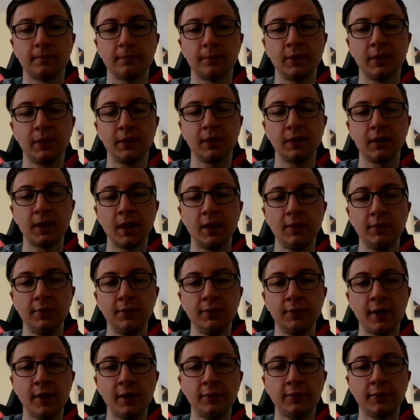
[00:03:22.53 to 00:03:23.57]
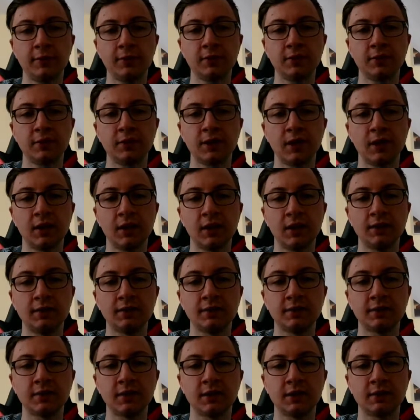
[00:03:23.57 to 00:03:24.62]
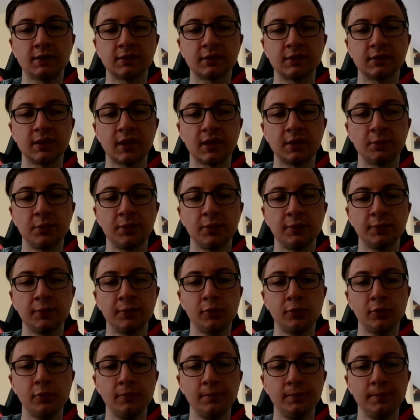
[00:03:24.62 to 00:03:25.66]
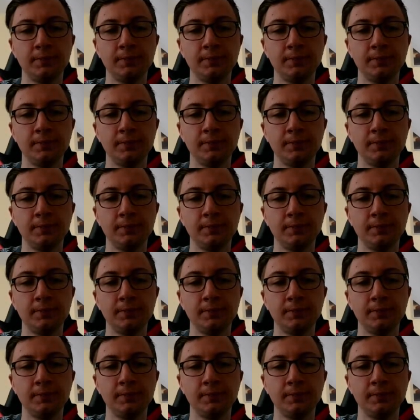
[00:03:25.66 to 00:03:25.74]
playing a5 and then knight a6 and knight b4.